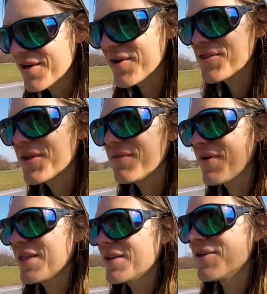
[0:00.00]
Someone should
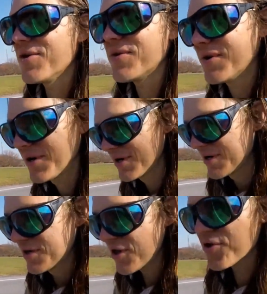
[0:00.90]
invent a new
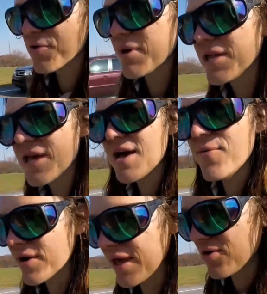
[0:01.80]
social media
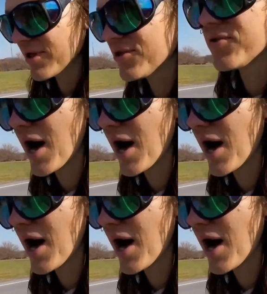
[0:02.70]
where the only two